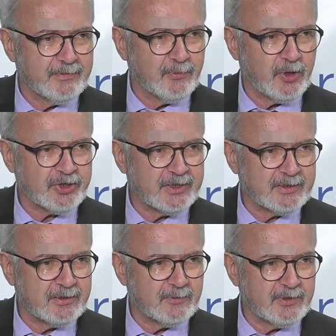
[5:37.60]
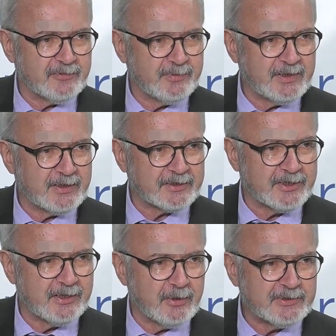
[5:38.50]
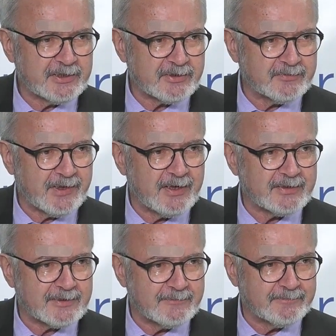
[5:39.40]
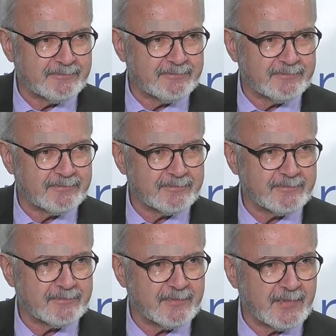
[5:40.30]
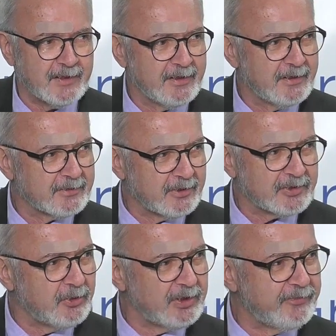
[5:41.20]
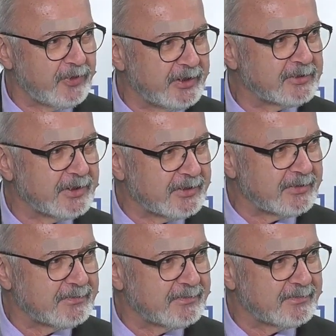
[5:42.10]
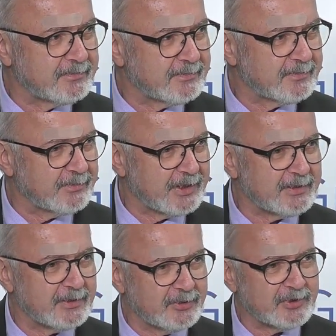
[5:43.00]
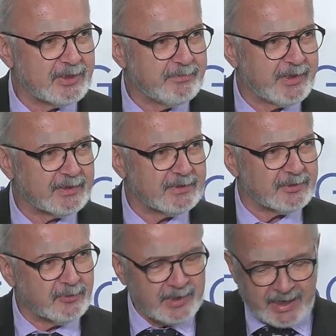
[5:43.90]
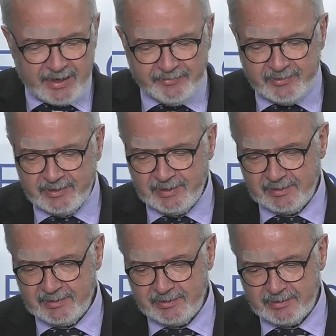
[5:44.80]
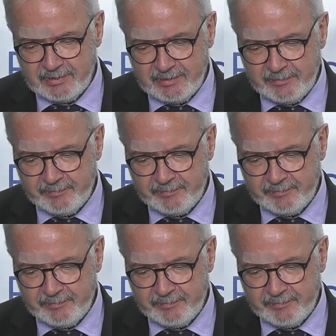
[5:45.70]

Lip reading: Washington would have been under kilometers of ice. So it's only 4 degrees, but a huge impact. So we have to take it seriously.